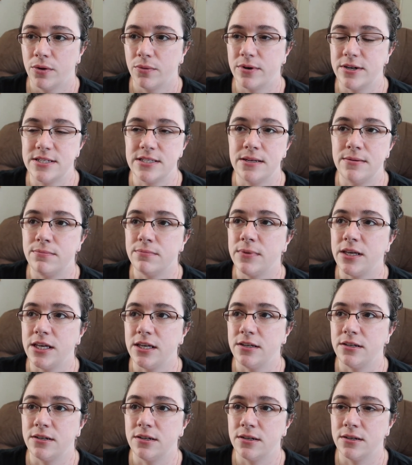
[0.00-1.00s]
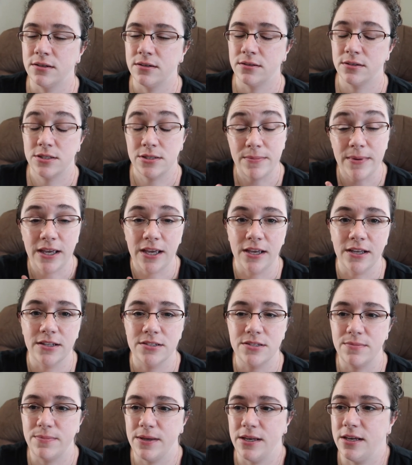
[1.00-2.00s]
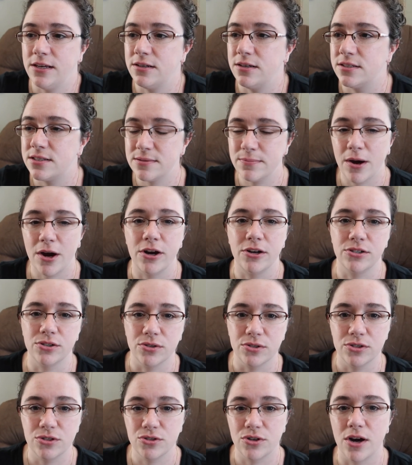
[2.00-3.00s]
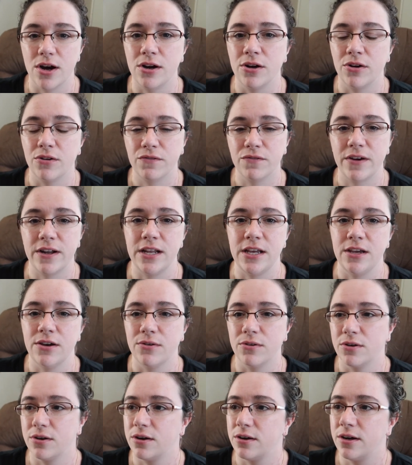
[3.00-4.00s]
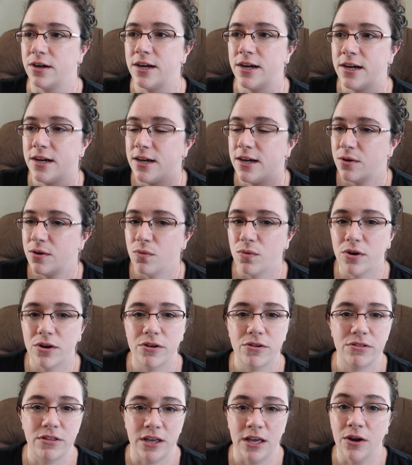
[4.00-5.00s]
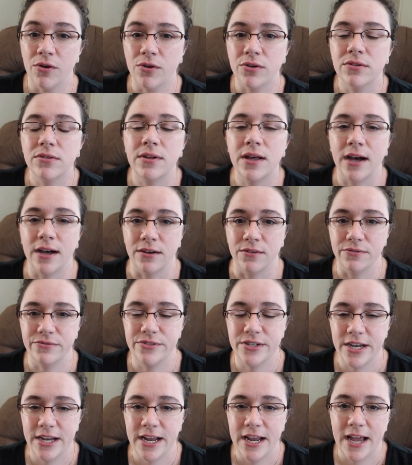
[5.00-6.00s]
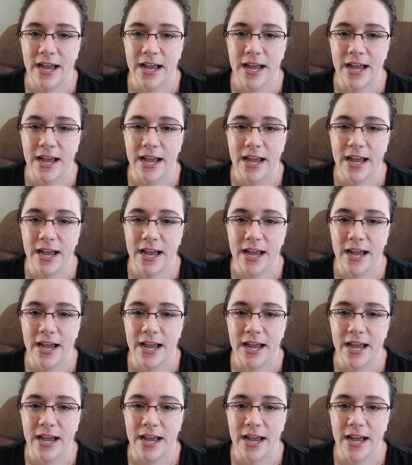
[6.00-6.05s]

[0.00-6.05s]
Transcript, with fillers: What does it mean to me to be smart or strong or funny or worthy or loved?